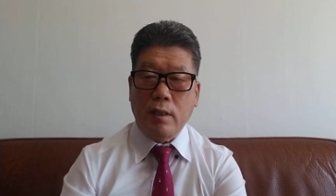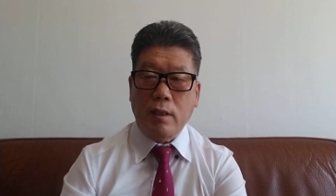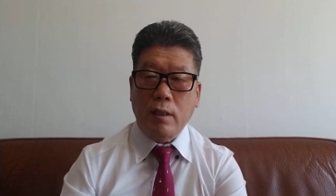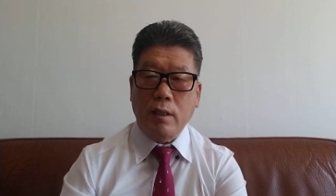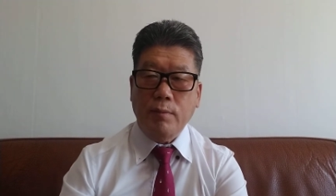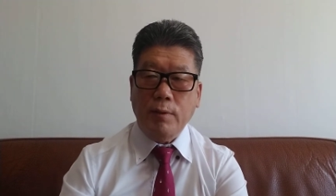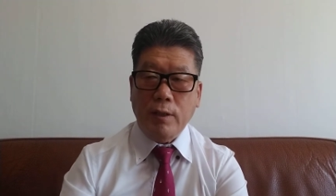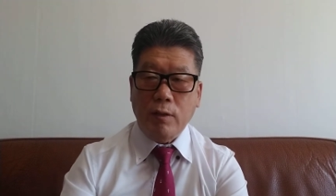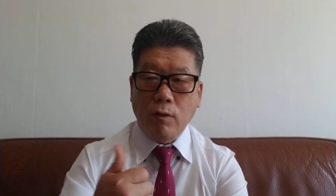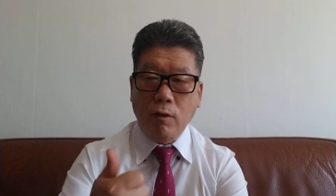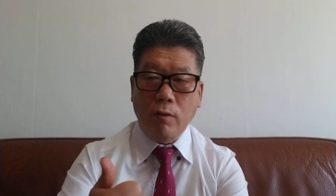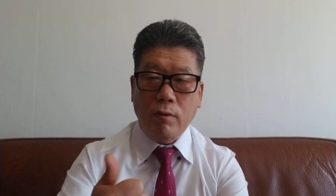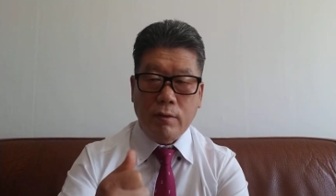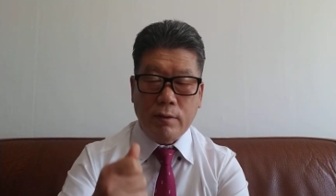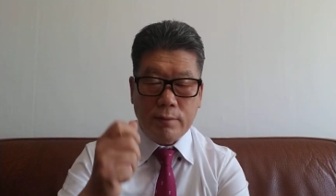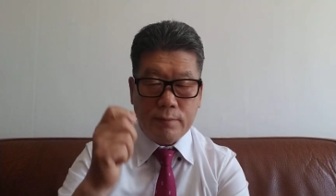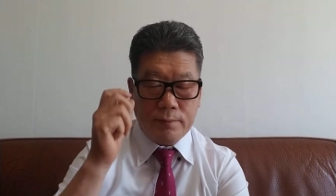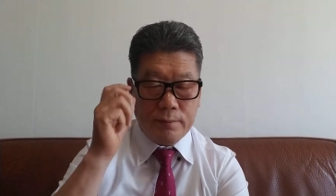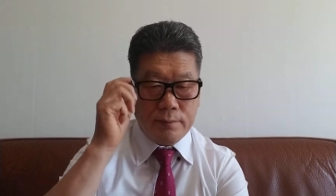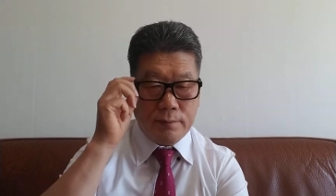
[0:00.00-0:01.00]
If I call
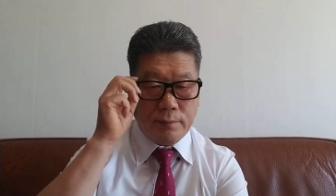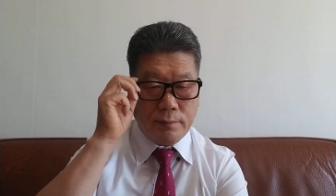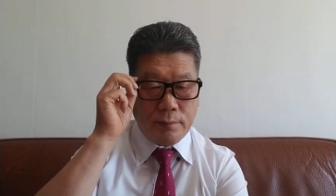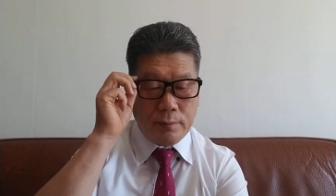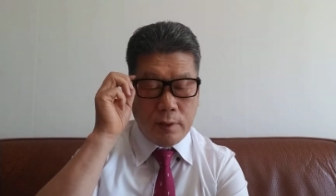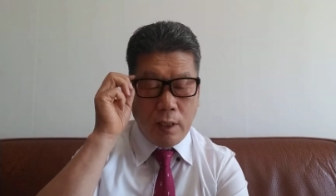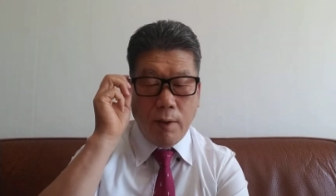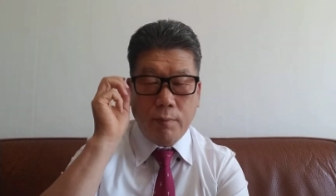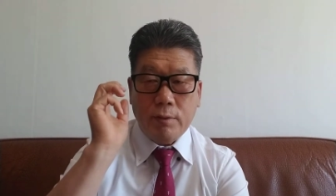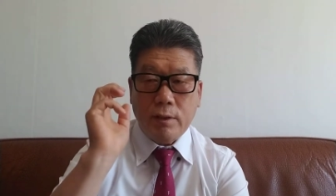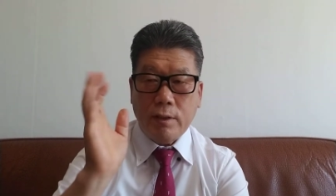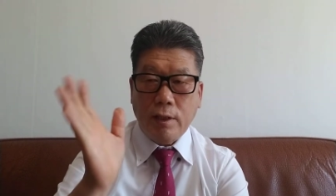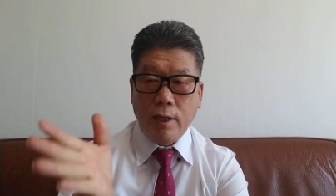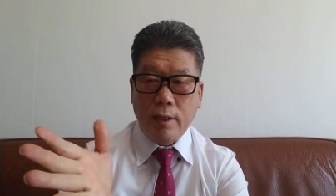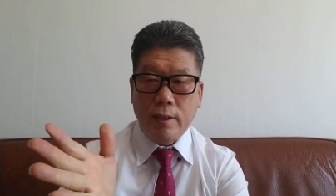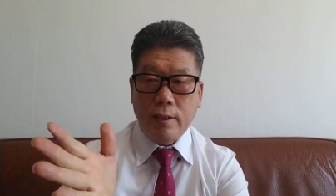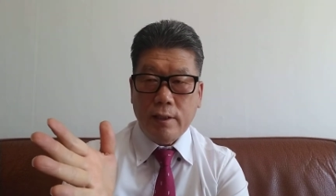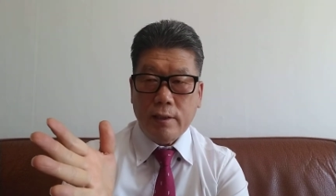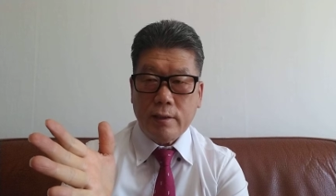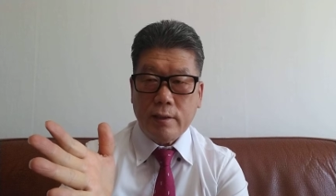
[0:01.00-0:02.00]
after 10
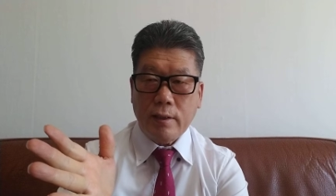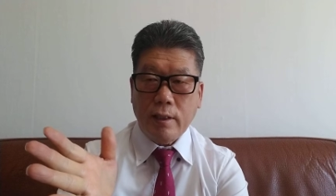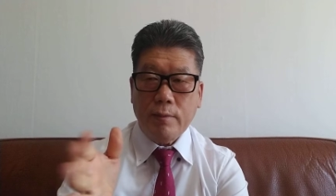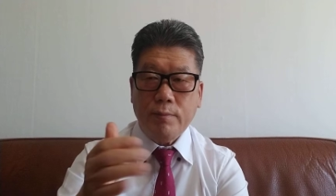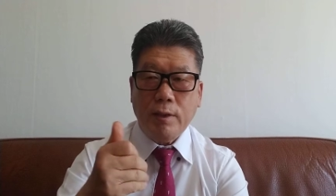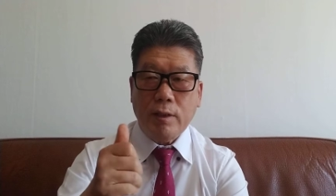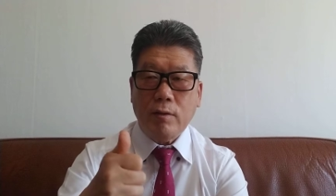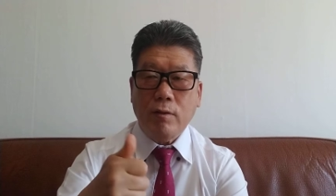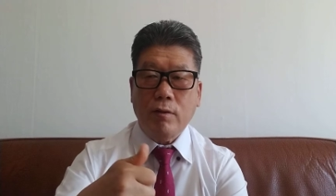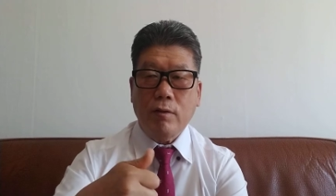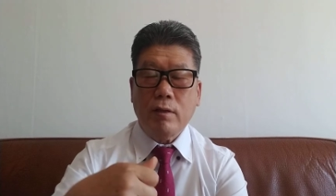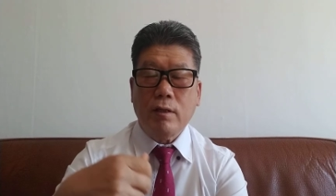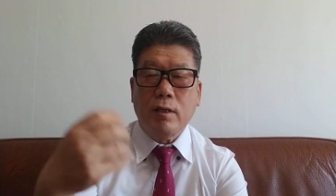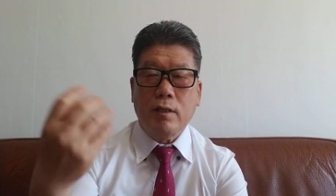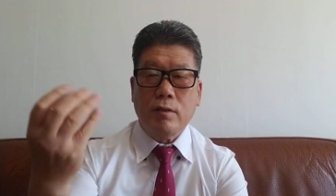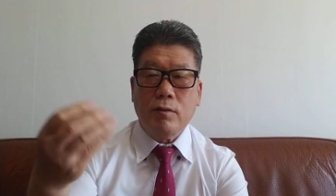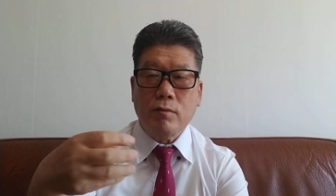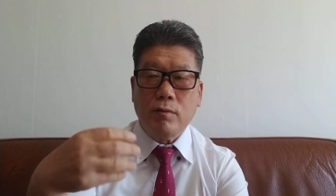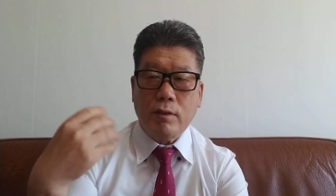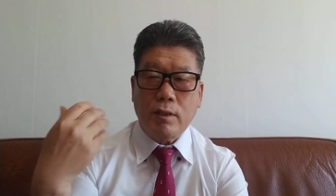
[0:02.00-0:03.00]
years, if I call,
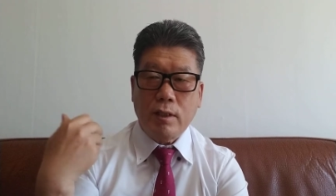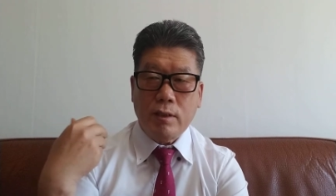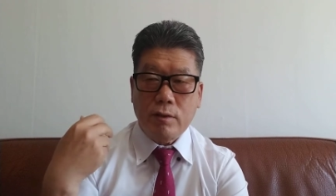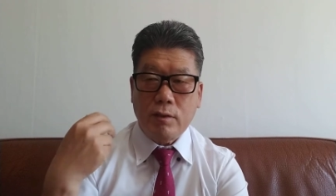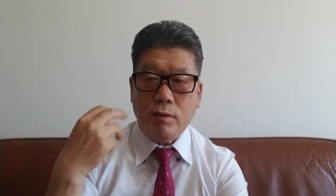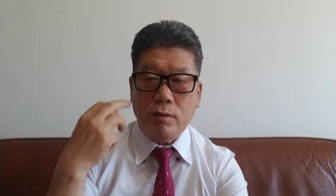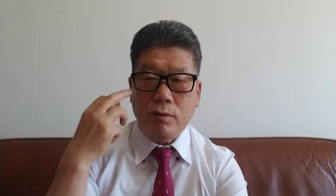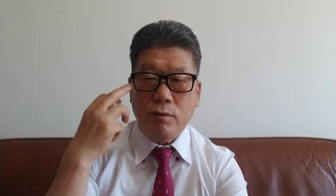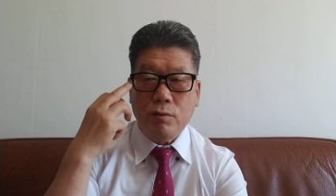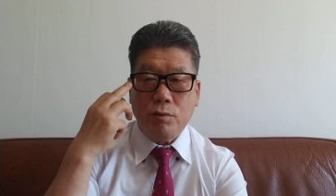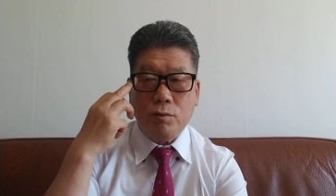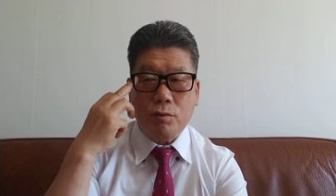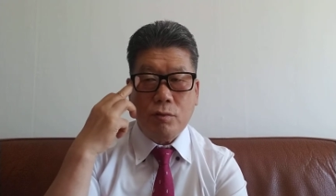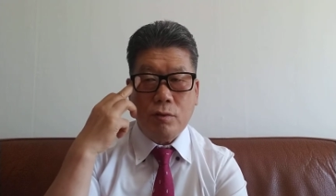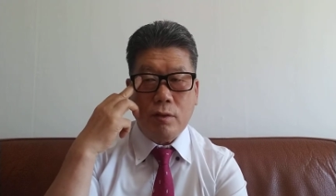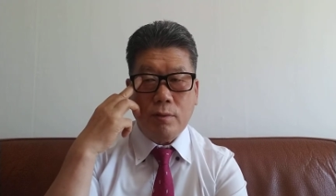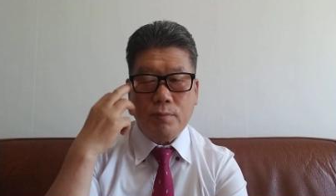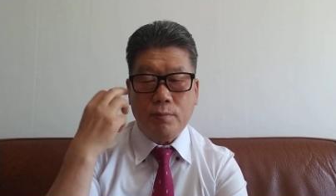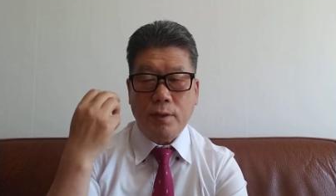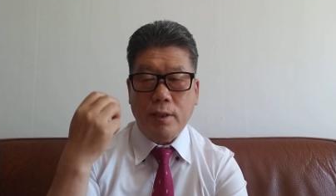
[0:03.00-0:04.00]
you
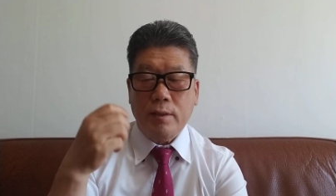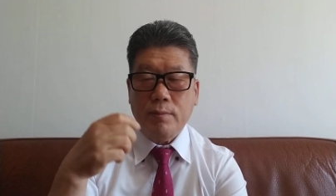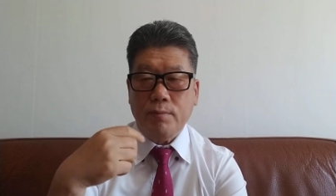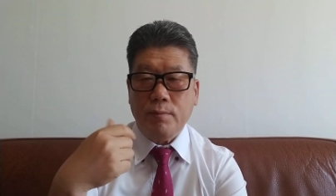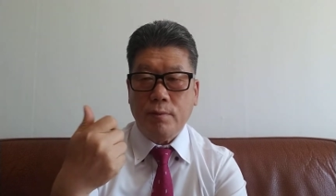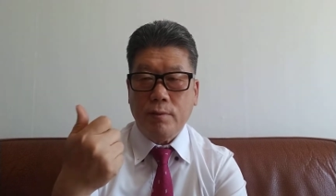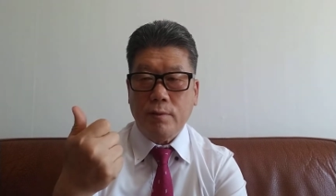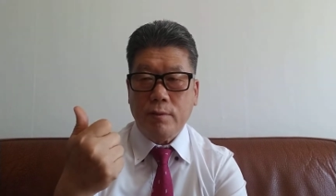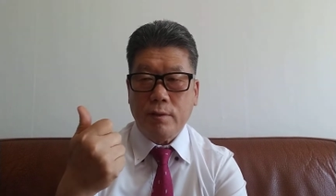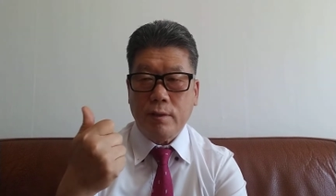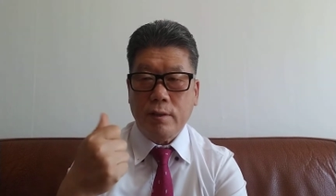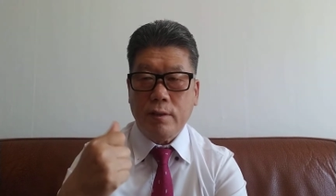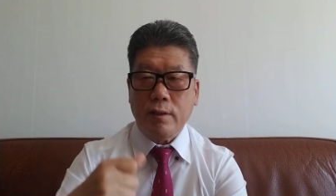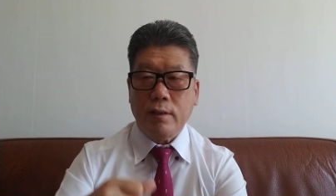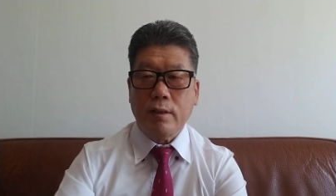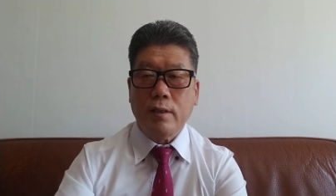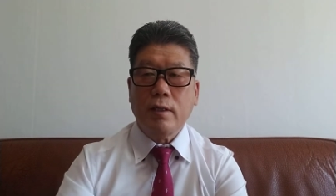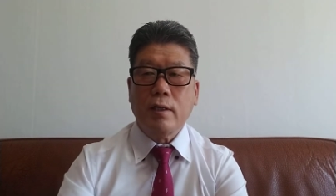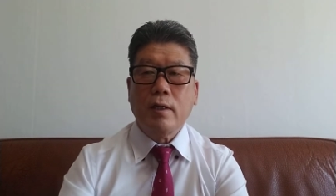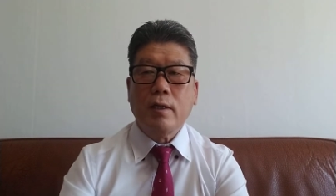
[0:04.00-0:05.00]
should pay for
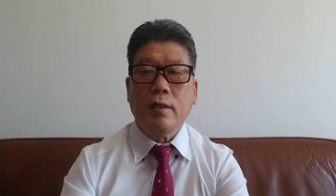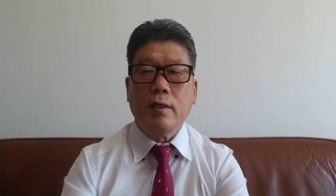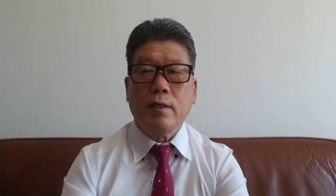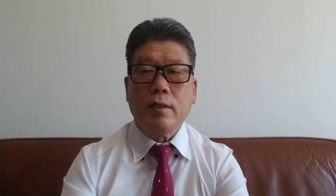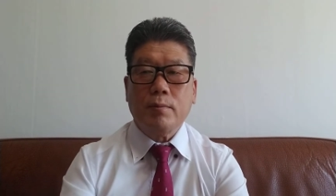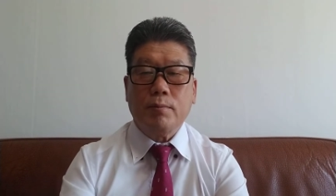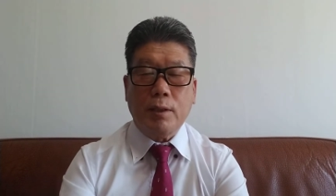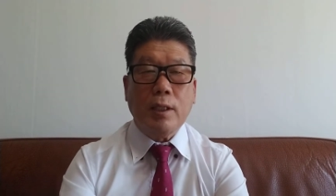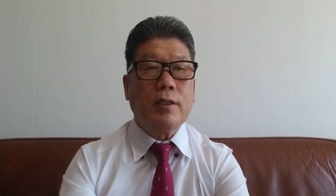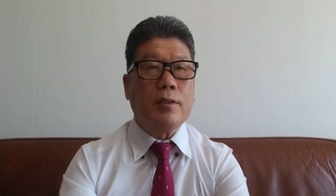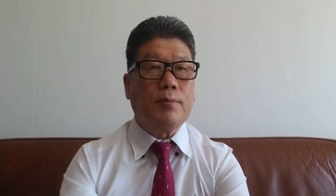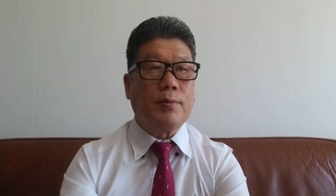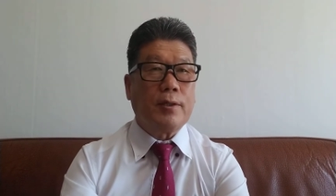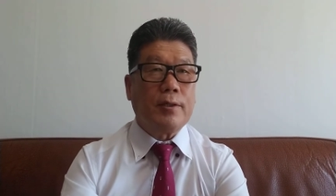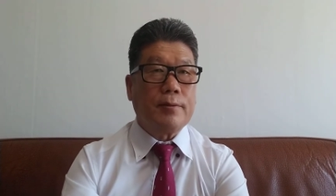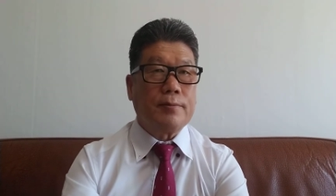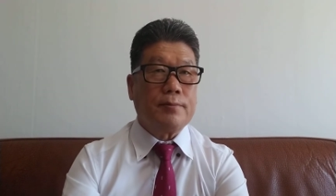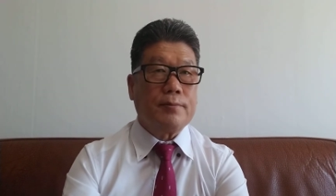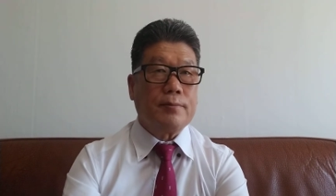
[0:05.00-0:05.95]
the principal.